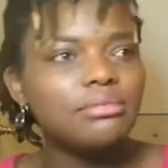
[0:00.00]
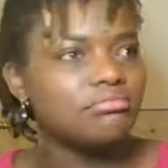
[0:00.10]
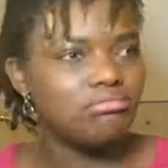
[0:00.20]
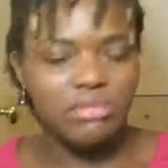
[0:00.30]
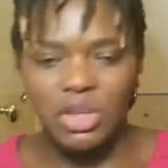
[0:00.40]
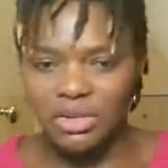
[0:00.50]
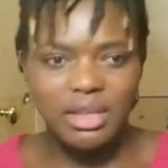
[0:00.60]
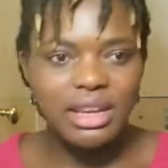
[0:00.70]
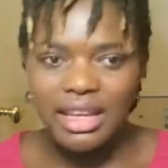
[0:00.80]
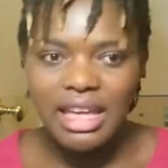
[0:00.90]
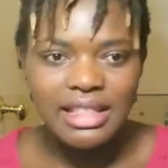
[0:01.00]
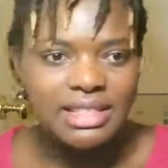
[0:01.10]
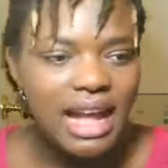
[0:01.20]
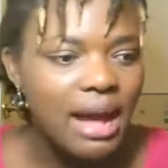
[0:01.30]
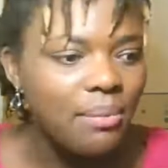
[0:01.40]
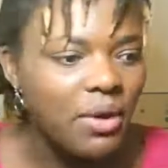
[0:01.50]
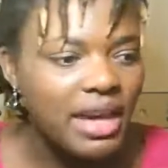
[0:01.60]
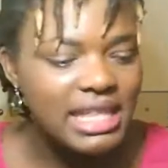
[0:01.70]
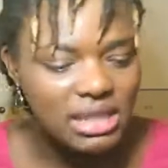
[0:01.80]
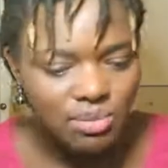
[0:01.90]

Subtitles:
nothing against that, but it's